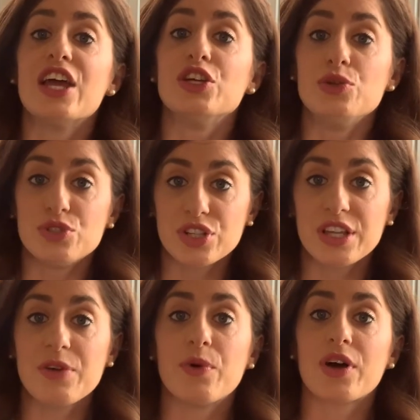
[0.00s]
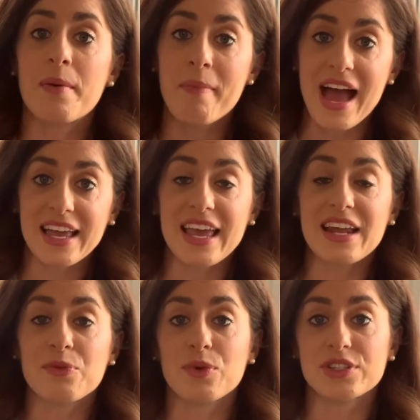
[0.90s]
Usually we'll come back in
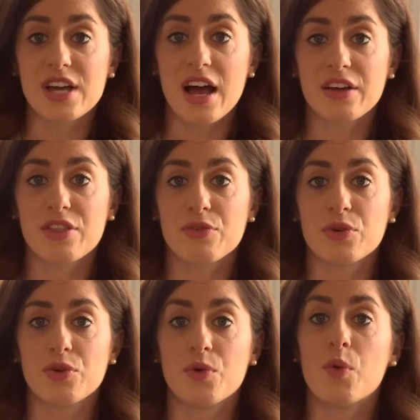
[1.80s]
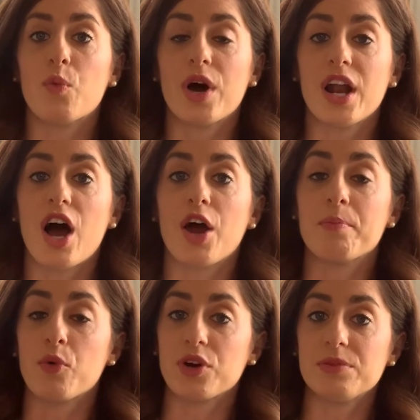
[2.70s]
and we'll talk through what our
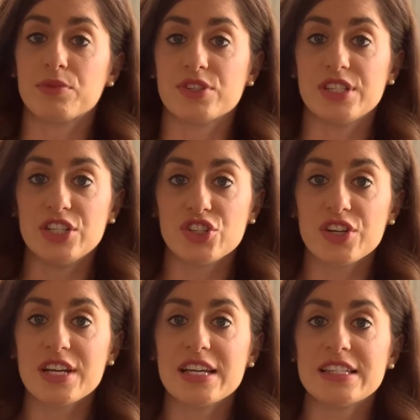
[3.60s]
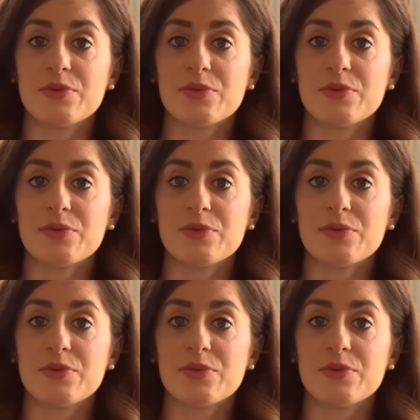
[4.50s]
morning procedure is,